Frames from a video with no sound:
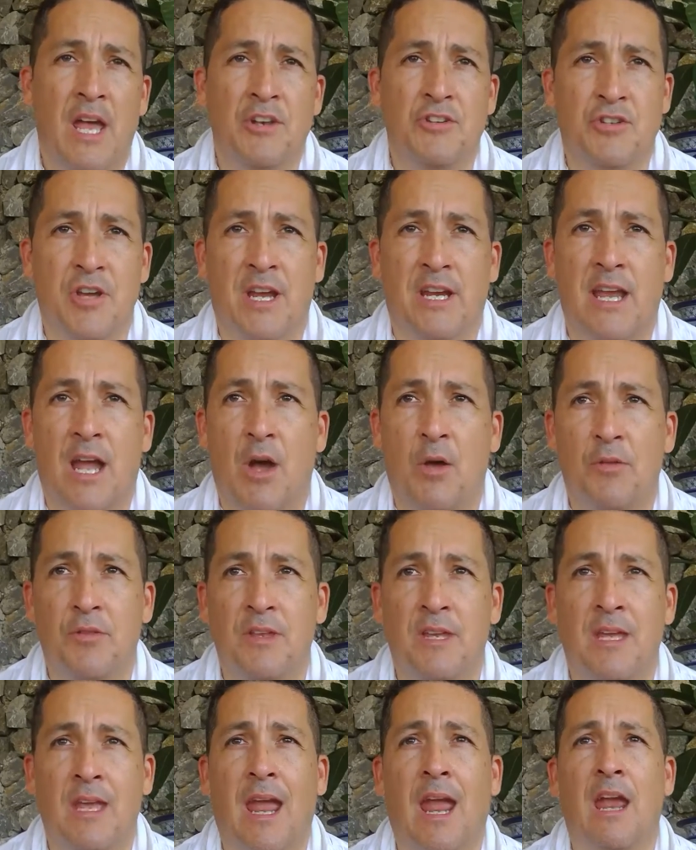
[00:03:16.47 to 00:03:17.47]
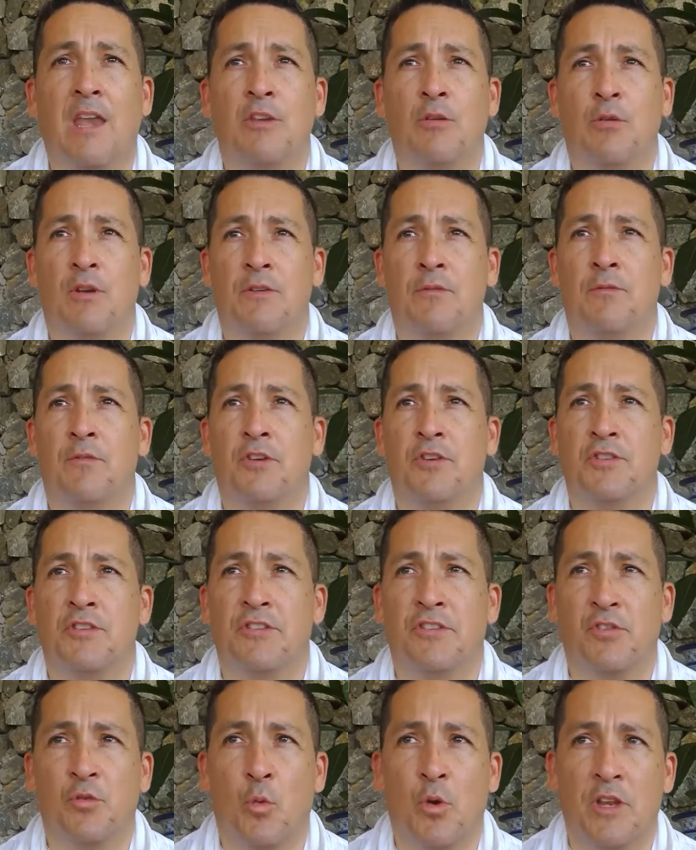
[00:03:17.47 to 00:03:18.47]
Check out the annual
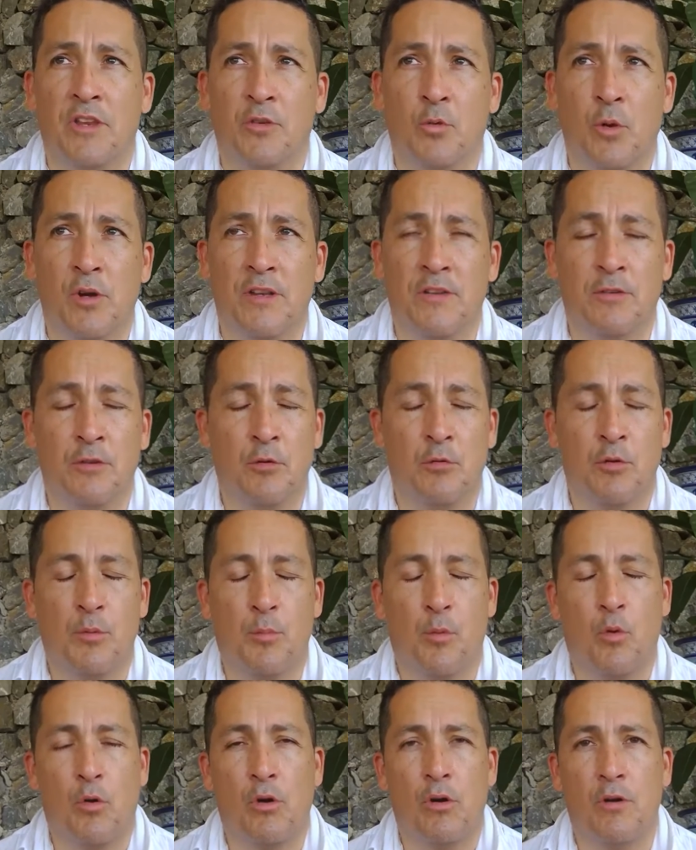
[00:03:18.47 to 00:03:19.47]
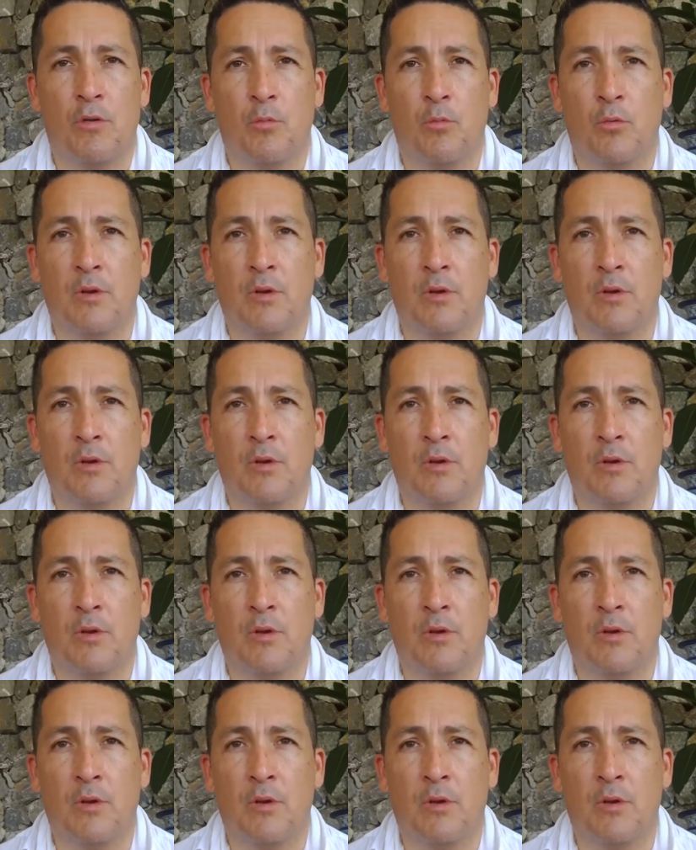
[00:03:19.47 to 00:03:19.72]
Envisions 2022 report.